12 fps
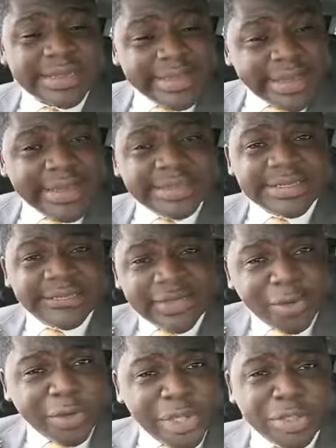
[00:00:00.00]
negative
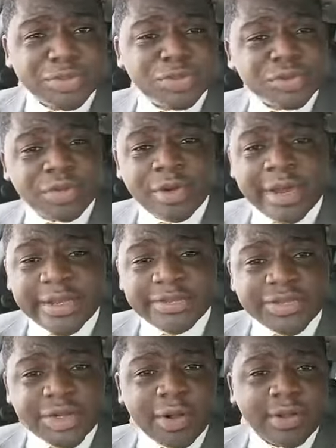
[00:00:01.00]
the way you do your
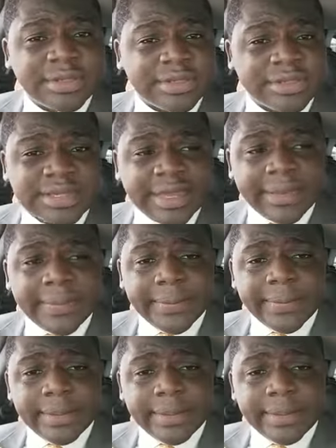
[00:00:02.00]
country all the time?